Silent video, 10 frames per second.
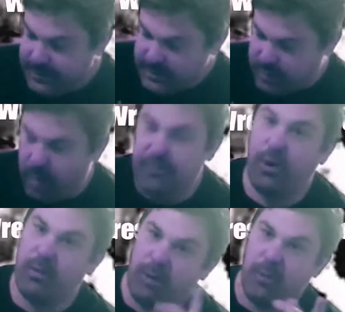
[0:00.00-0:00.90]
So I
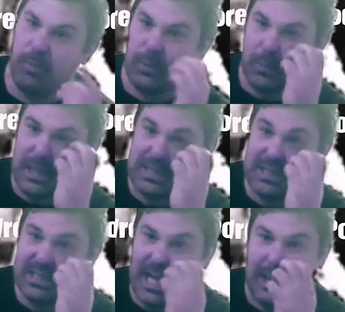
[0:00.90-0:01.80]
thought, right, we'll do this
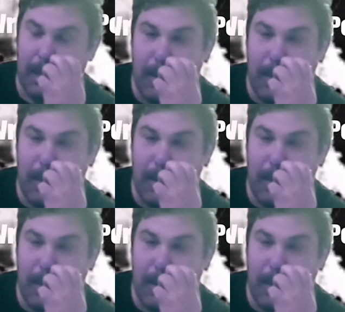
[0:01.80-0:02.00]
instead.